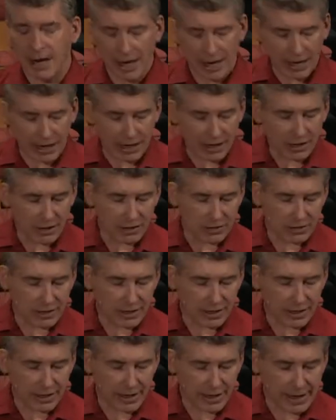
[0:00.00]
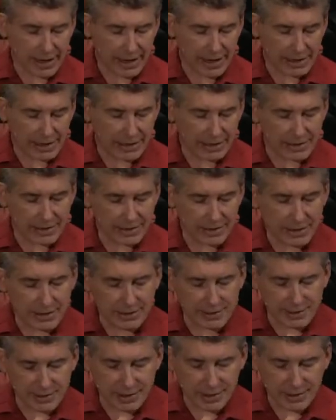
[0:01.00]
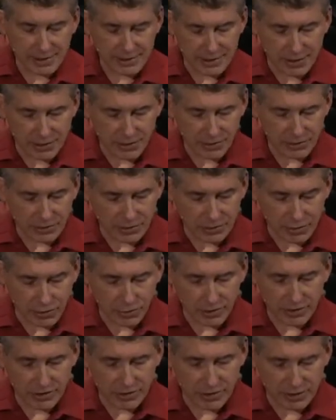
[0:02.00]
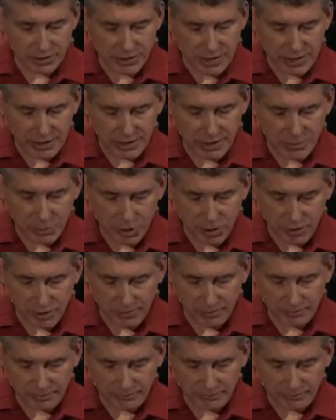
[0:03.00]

And I looked at it and it said Zig Ziglar's Christian Testimony.